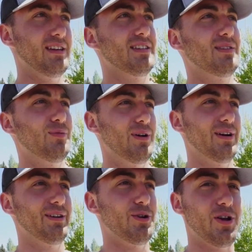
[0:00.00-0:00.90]
this
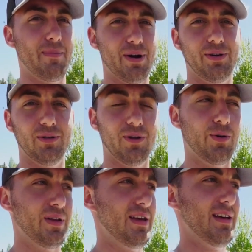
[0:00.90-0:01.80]
where you're not bearing the
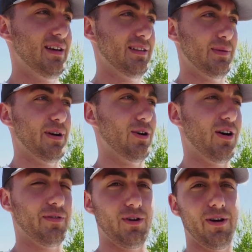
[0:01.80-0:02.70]
load, the better
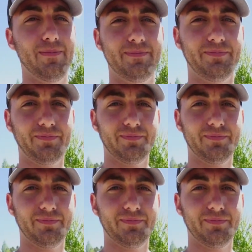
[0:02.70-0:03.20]
off you are.